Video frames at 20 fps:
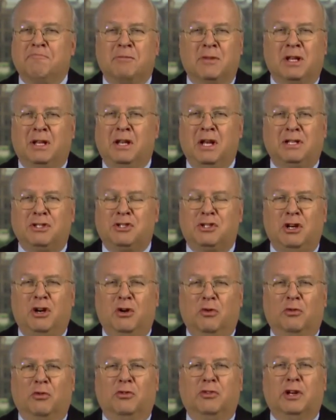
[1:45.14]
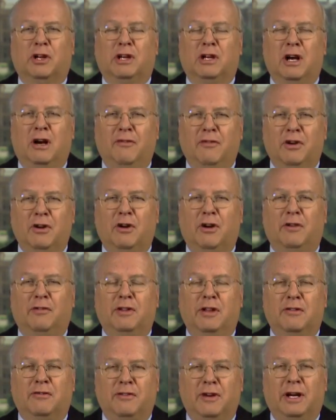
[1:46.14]
Not so. The governor of
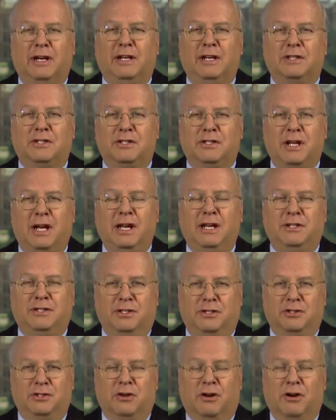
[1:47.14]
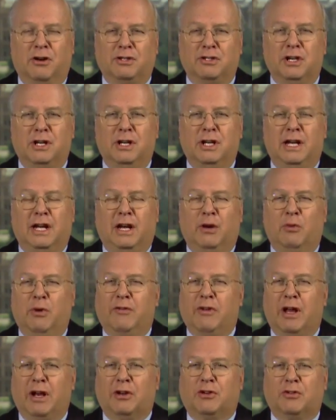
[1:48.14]
the affected state is in charge, and we've
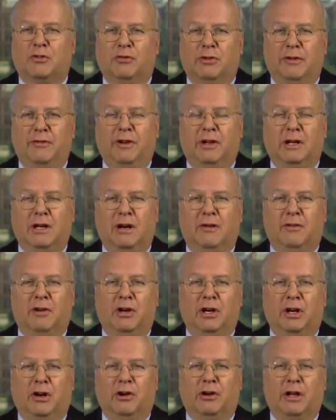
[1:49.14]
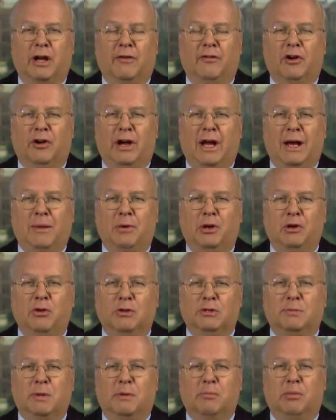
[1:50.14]
got a terrific governor here, Governor Abbott, who
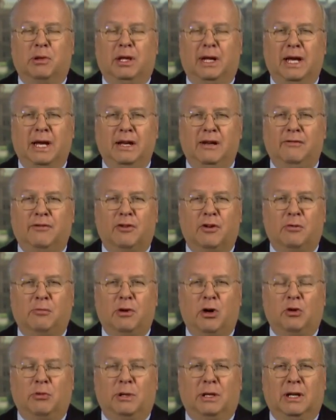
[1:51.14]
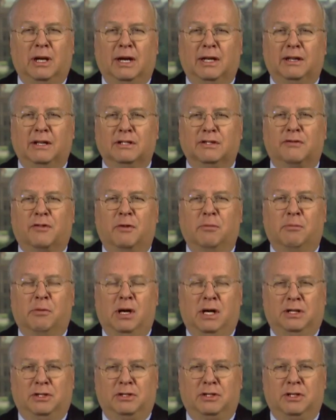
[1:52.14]
has been planning for a moment like this for
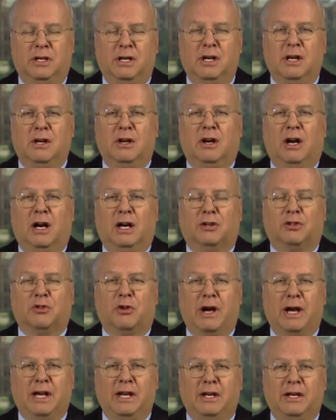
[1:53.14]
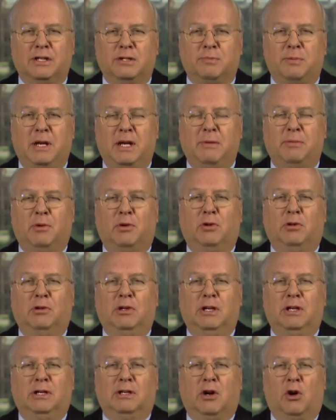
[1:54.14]
months, uh, training his people,
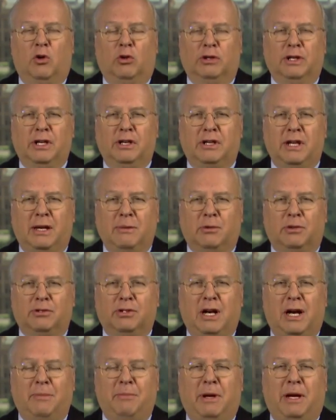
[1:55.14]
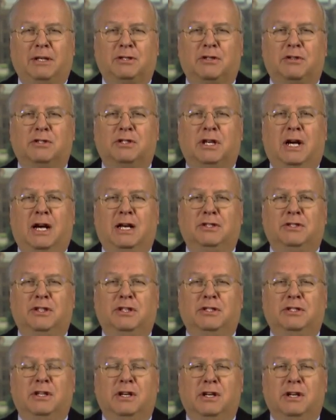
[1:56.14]
holding tabletop
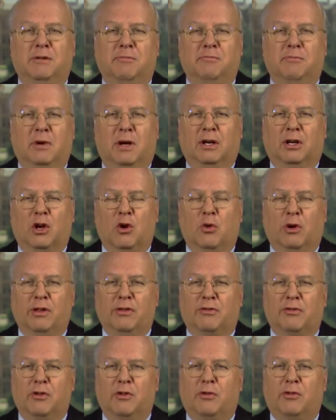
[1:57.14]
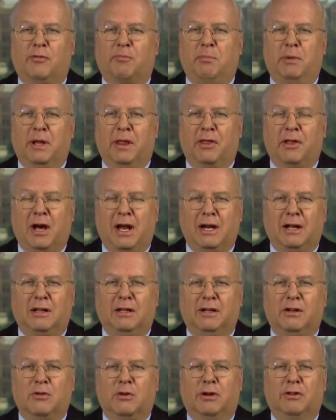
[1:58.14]
exercises, uh, going through,
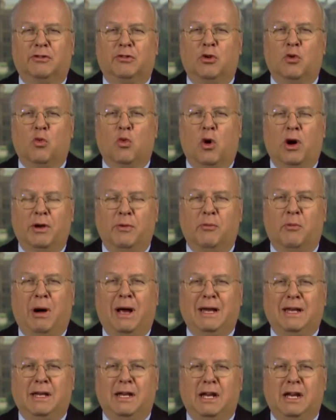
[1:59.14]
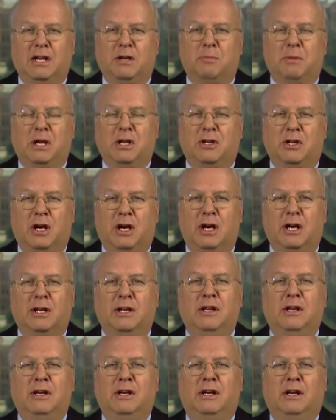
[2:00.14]
methodically going through what might need to be done
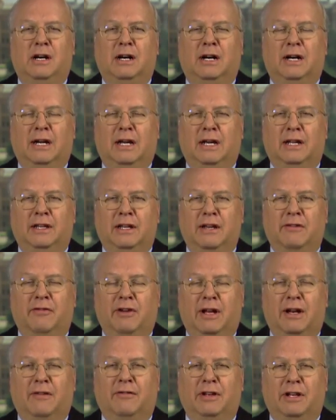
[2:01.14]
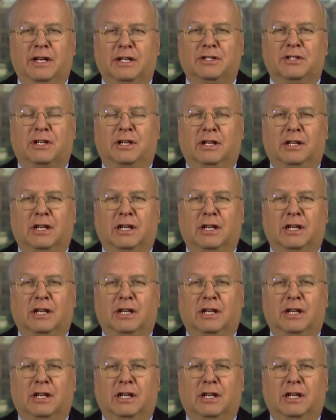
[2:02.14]
uh, in the event of an incident